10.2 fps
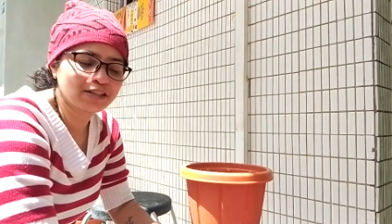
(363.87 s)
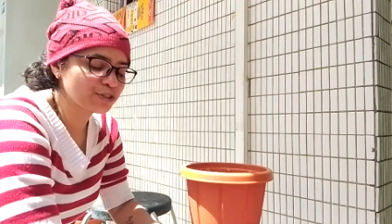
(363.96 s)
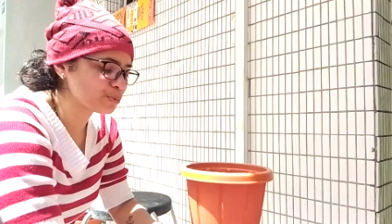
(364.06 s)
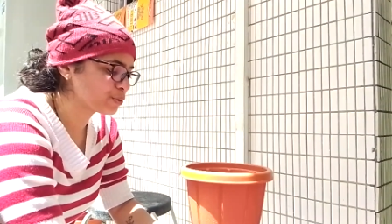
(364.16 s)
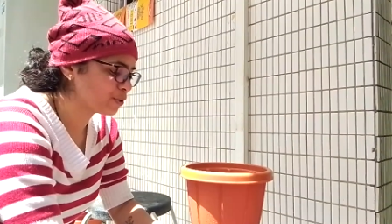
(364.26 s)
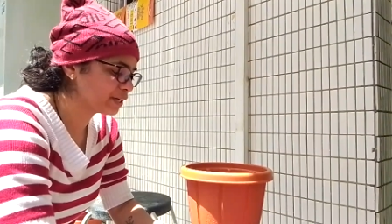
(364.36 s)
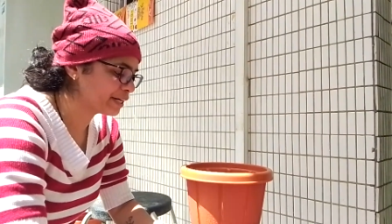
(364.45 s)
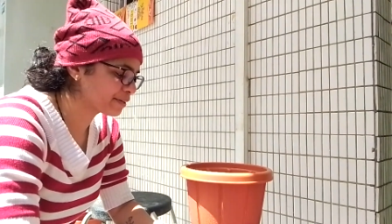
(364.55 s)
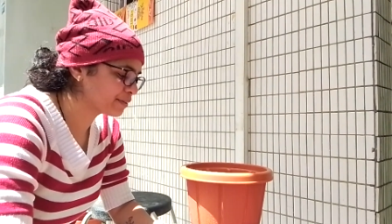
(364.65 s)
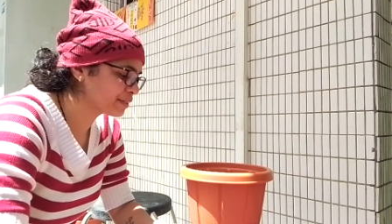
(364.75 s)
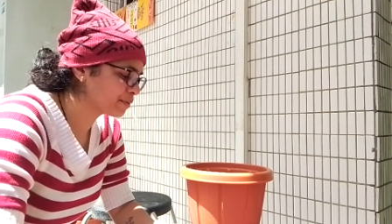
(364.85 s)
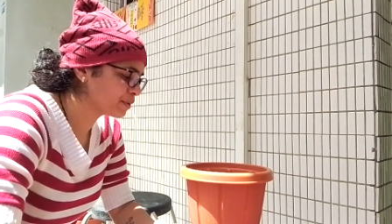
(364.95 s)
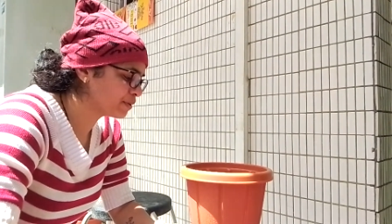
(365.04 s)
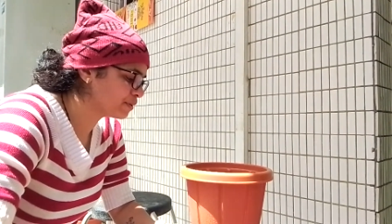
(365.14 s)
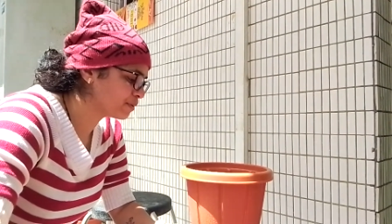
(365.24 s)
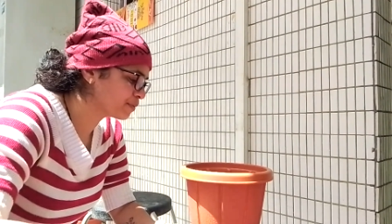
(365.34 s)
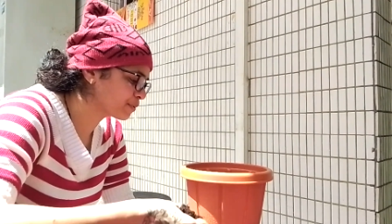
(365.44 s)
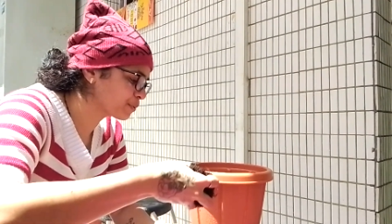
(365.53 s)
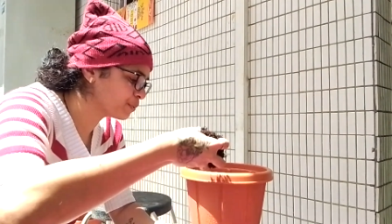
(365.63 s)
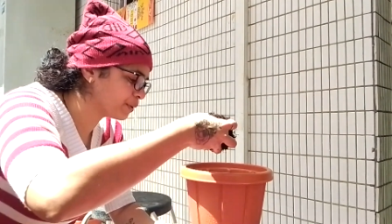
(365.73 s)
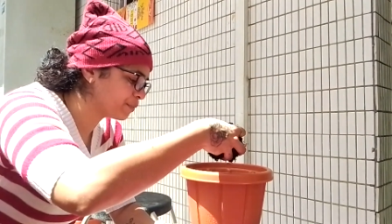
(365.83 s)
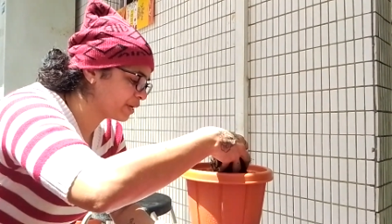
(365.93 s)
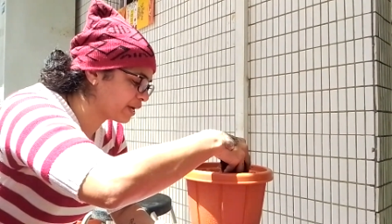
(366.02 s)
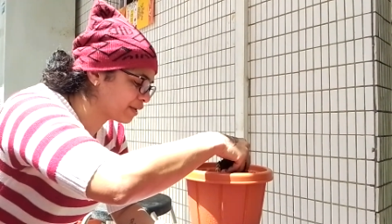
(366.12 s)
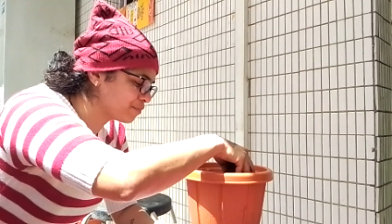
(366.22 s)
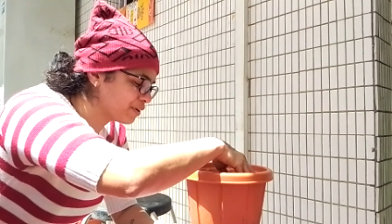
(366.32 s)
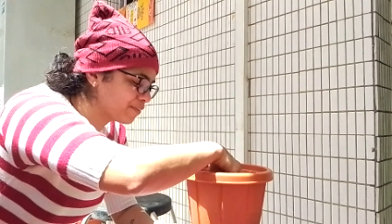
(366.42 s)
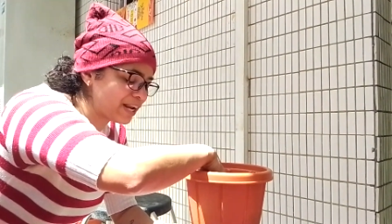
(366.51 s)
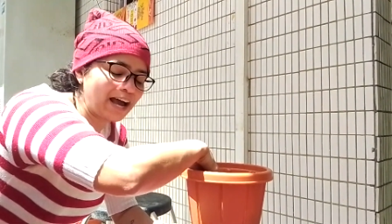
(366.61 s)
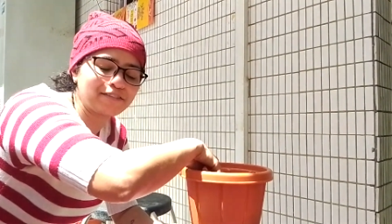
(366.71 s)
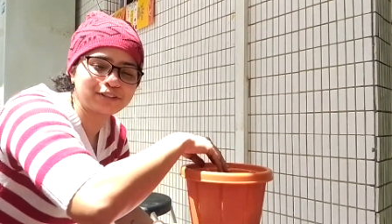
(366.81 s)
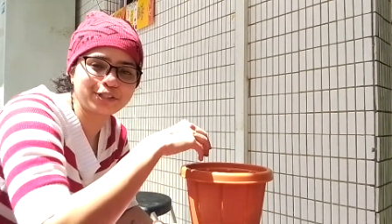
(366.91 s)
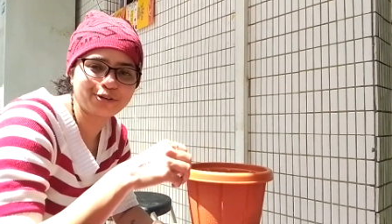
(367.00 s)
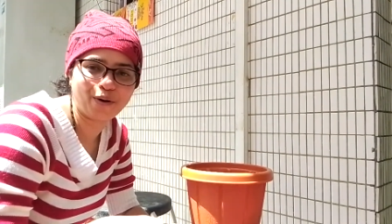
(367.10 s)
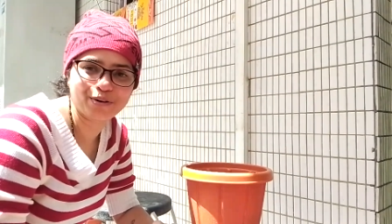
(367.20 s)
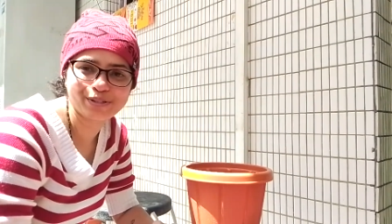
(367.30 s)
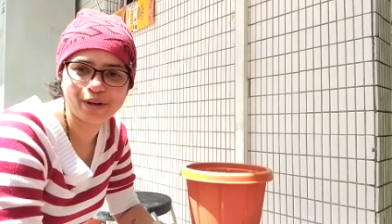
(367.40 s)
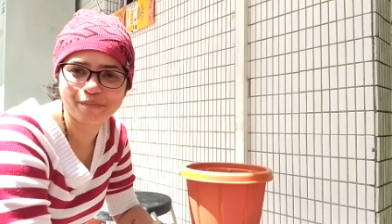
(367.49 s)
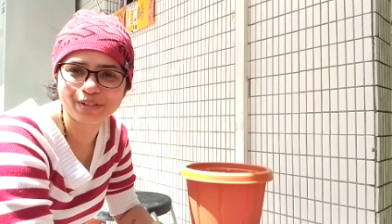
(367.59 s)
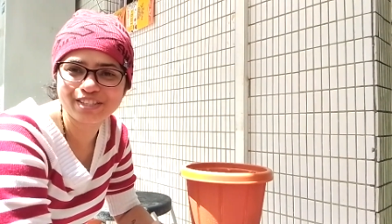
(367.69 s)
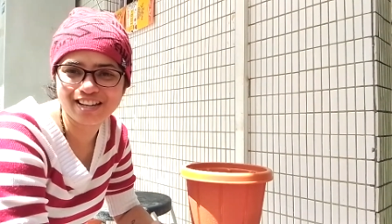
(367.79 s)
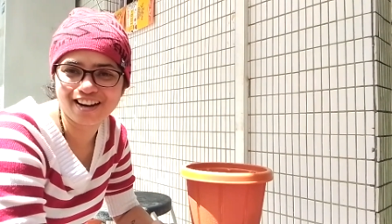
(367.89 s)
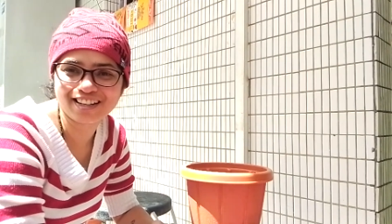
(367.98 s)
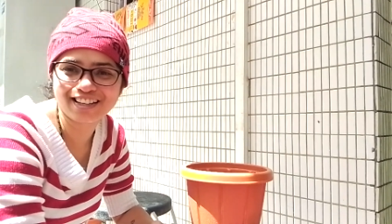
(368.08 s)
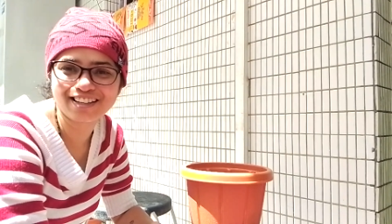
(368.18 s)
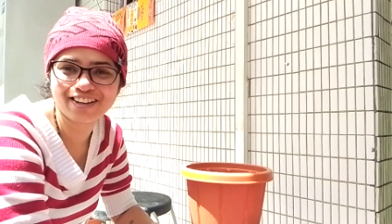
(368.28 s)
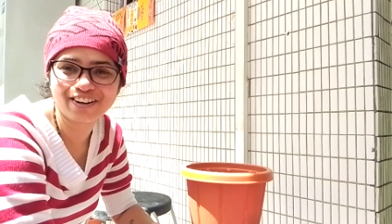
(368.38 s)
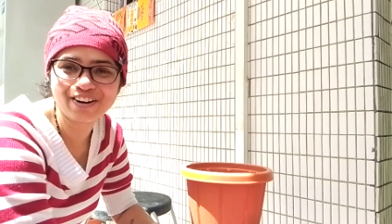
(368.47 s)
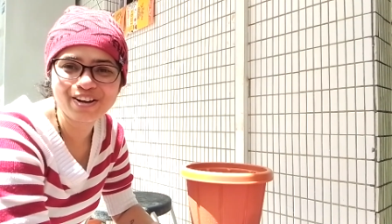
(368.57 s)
sooner or later they will go away and we will have the strong summer starting here.